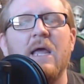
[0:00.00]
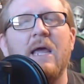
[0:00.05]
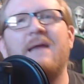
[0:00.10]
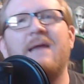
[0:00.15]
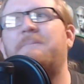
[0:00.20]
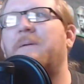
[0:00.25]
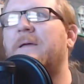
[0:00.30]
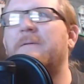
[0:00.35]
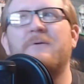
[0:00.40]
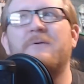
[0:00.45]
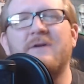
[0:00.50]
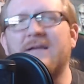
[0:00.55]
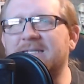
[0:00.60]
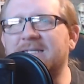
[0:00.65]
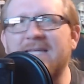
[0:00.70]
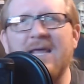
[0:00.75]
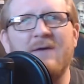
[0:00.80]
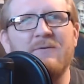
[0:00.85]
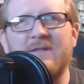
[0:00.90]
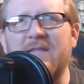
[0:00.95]
and people can
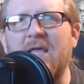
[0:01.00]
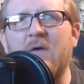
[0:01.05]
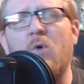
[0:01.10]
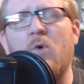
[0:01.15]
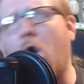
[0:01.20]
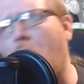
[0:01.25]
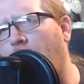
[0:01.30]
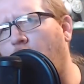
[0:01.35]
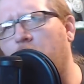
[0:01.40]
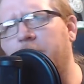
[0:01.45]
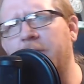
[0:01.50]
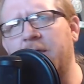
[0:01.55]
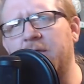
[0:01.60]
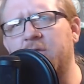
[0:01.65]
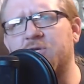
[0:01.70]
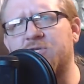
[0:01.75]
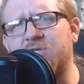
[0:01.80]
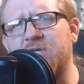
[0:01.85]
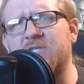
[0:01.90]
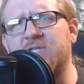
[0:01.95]
say what they want. Oh, man,
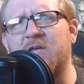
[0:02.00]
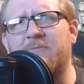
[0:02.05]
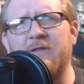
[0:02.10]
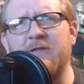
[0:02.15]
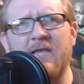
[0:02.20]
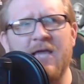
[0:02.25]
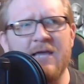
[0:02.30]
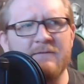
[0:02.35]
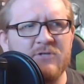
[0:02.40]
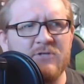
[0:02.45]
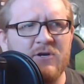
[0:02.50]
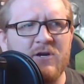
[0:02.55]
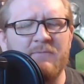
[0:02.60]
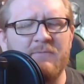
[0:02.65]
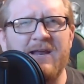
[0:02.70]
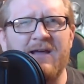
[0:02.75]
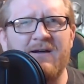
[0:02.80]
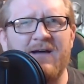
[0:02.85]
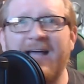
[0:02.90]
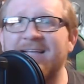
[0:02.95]
you've seen some of the games that are coming out?